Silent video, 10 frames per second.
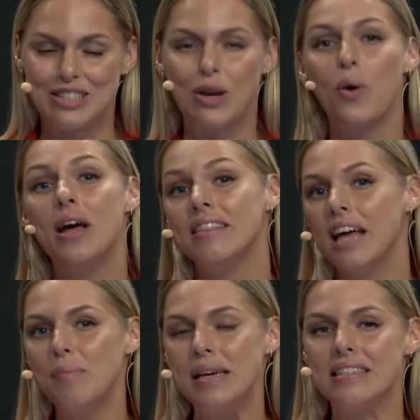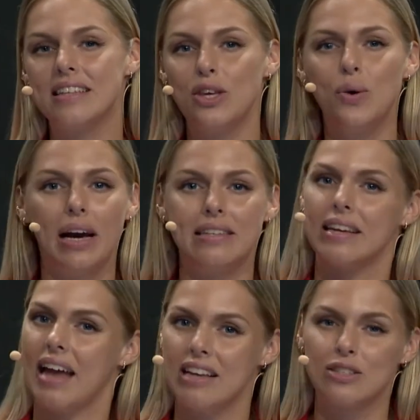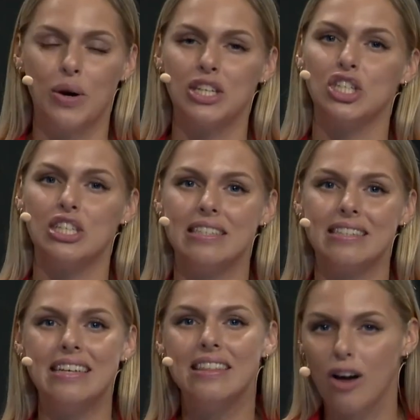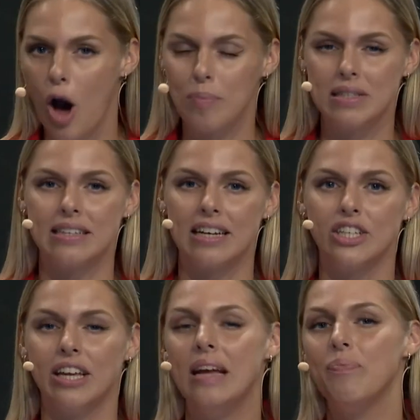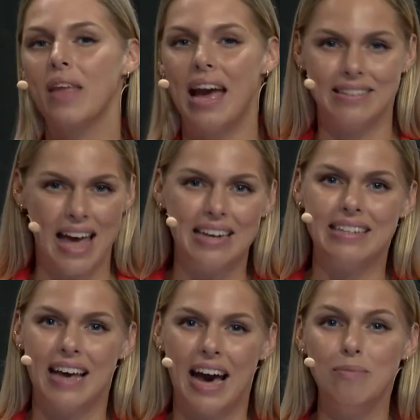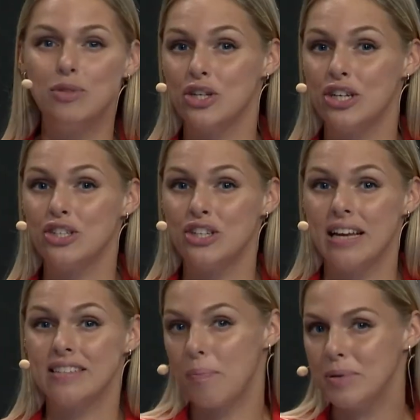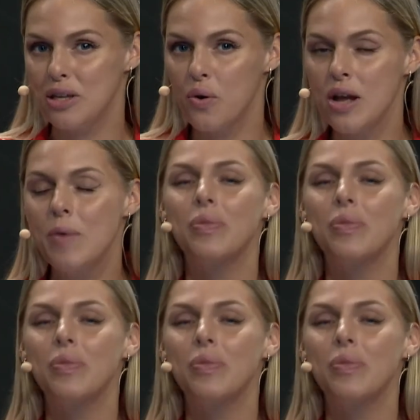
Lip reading: So that means that you guys can ask questions in the comment section at any time during today's episode,